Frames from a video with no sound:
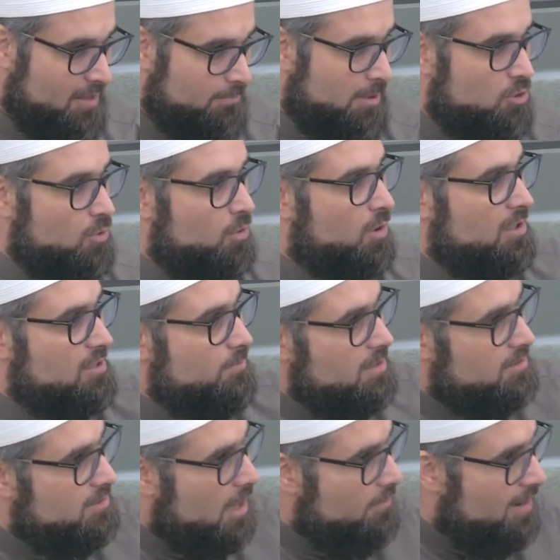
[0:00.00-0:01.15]
But you're going to be
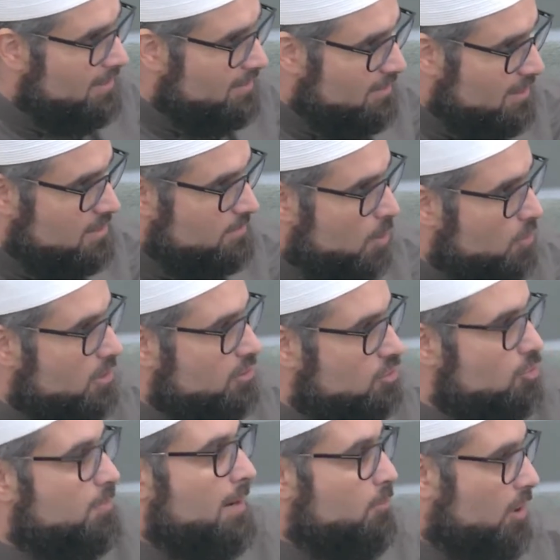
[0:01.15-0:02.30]
directly spoken to
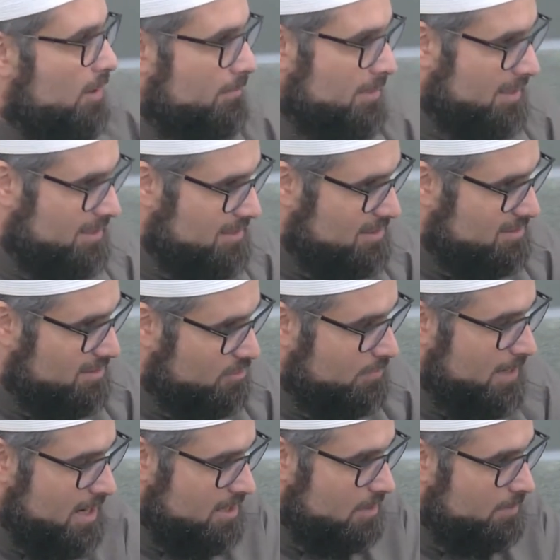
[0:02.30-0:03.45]
by Muhammad alayhi salatu,
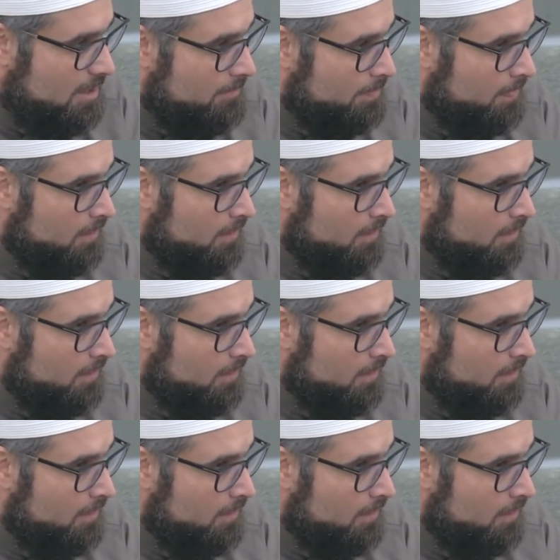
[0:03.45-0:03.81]
by Nabi.